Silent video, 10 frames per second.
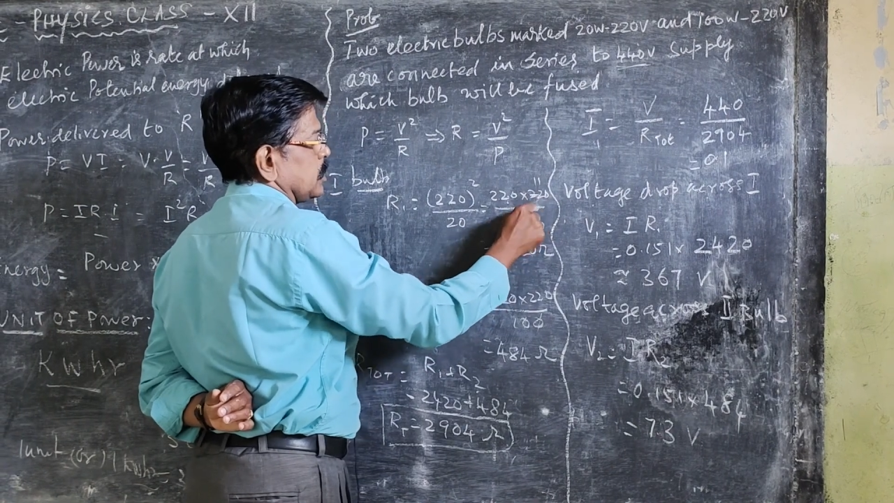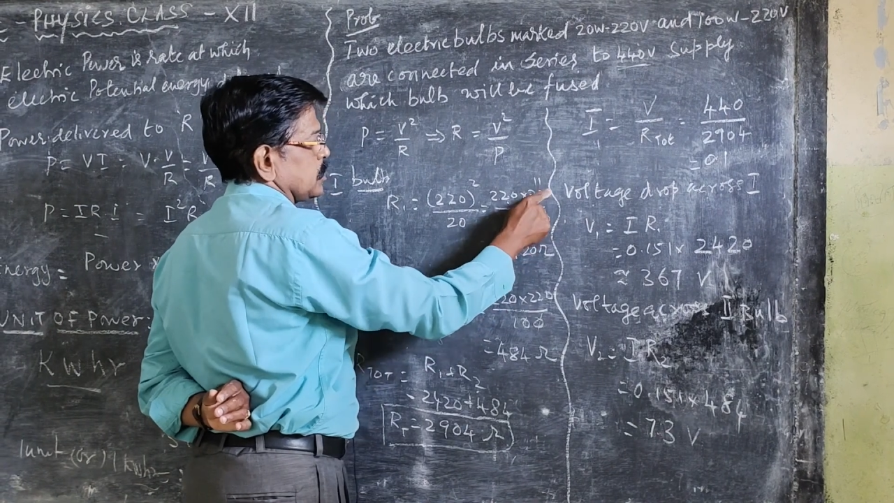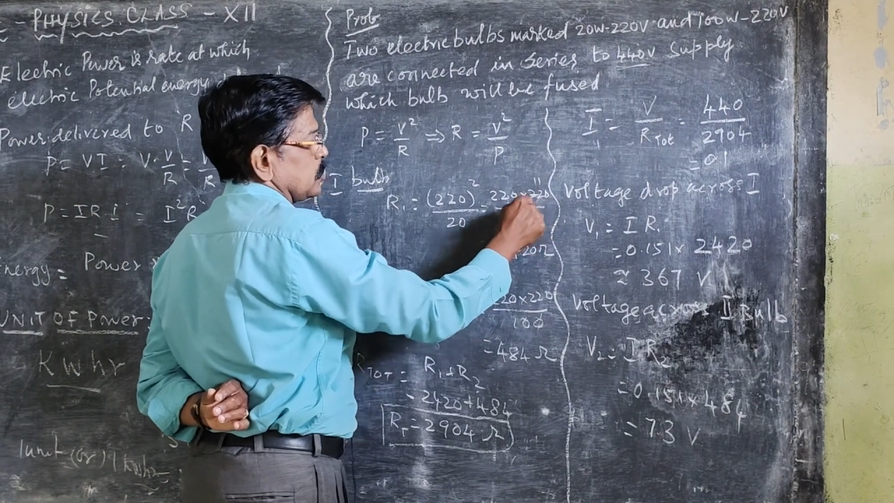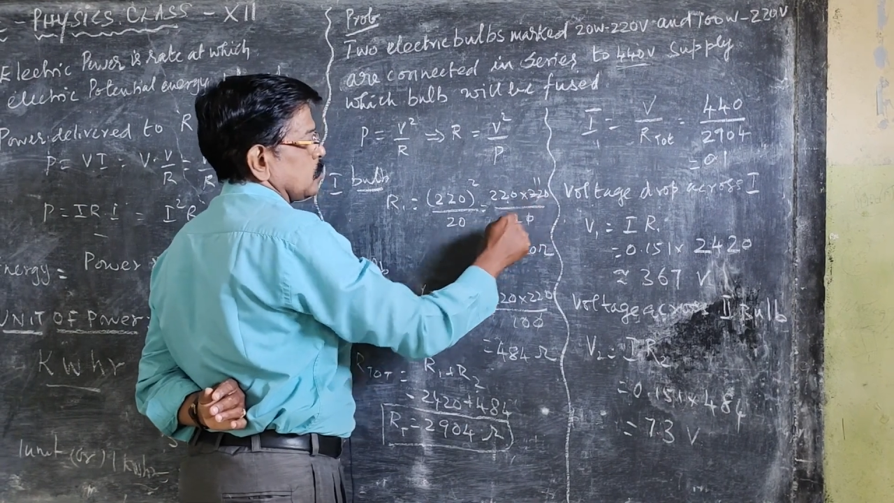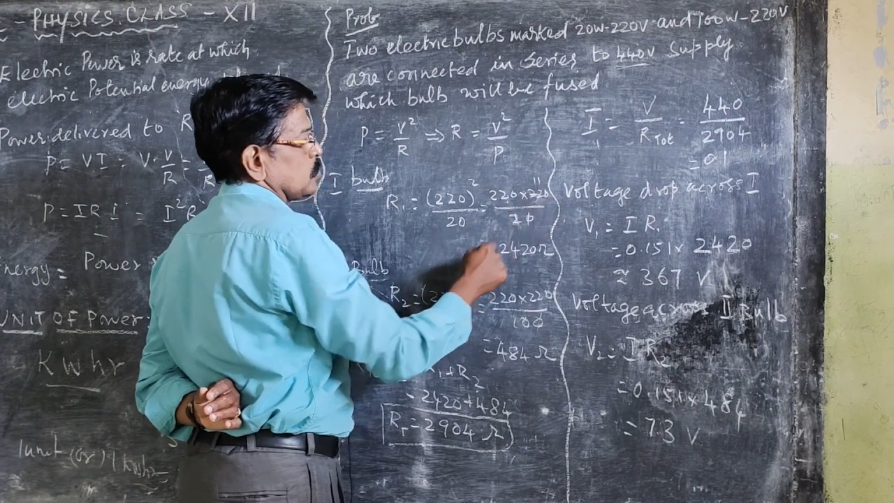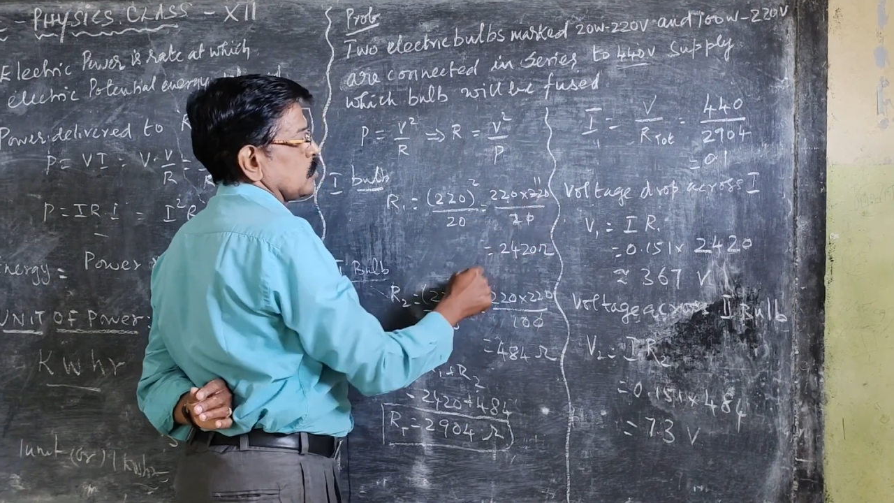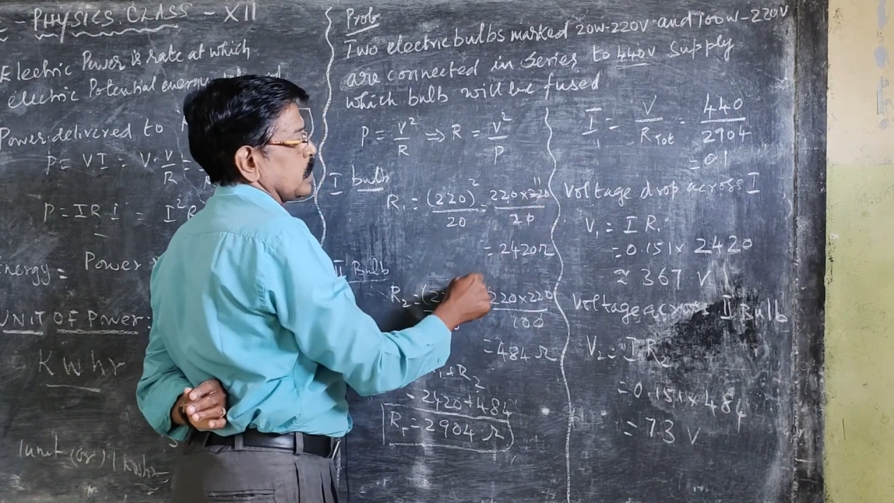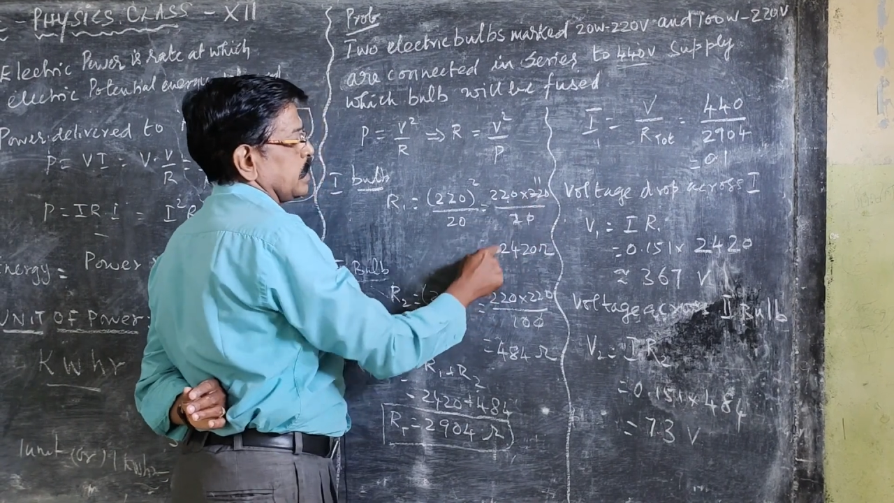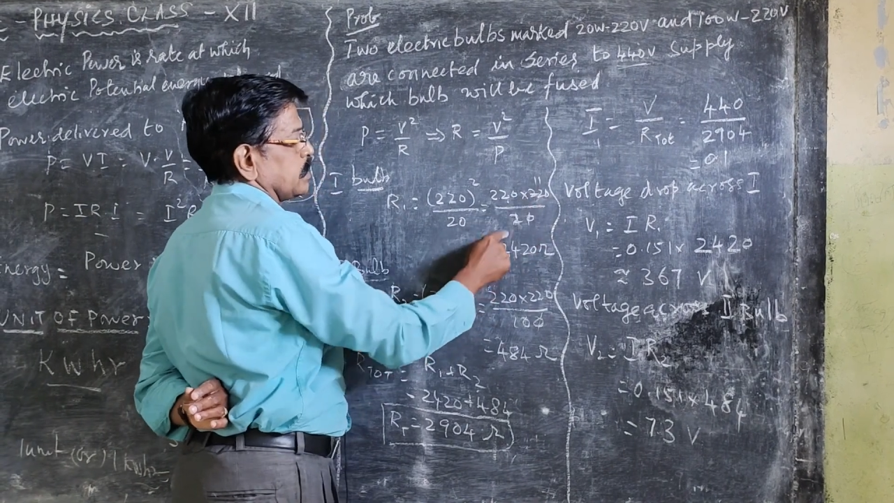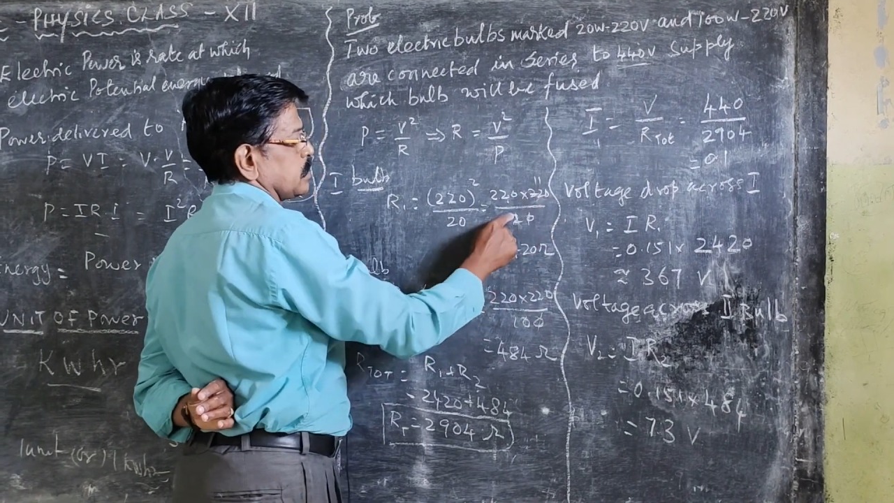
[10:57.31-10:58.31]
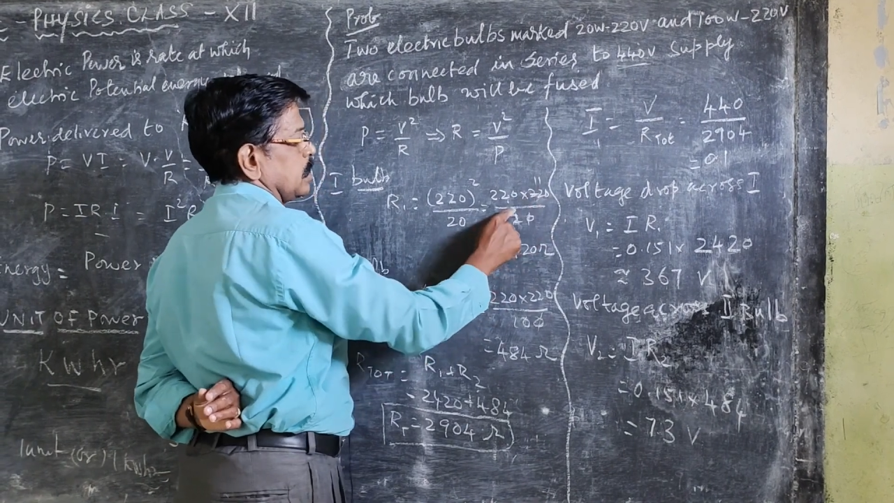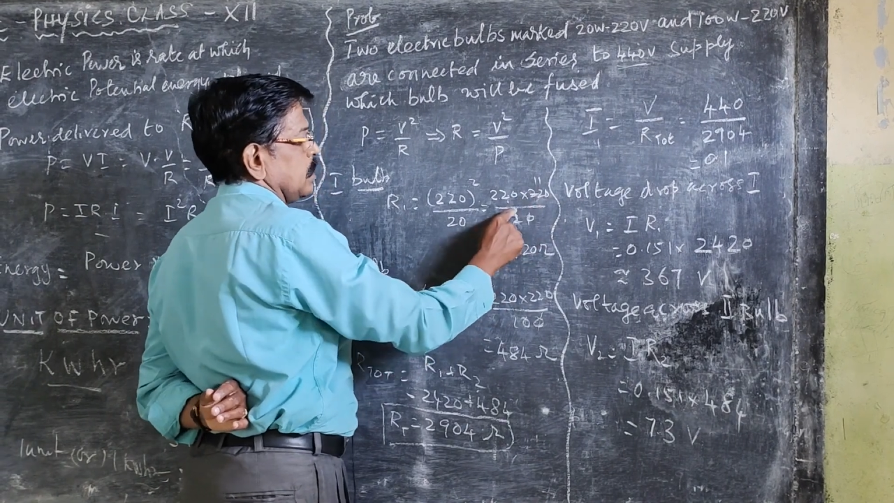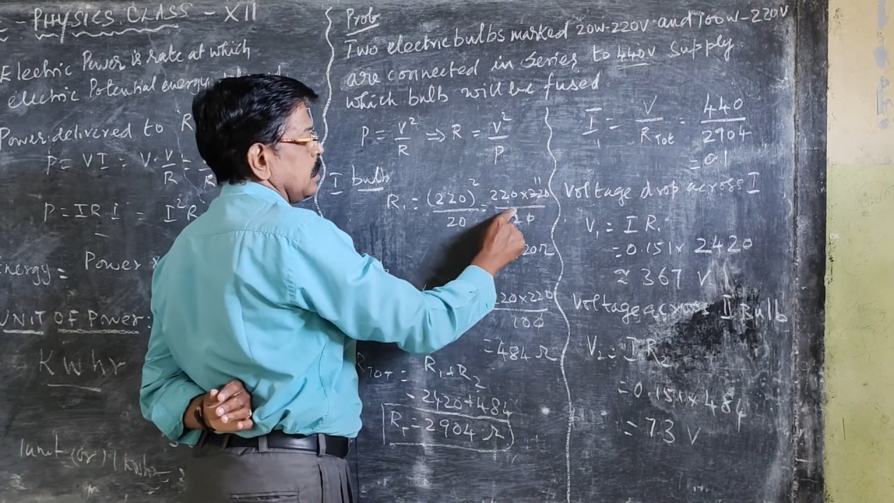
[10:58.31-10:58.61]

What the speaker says: 0 0 cancel.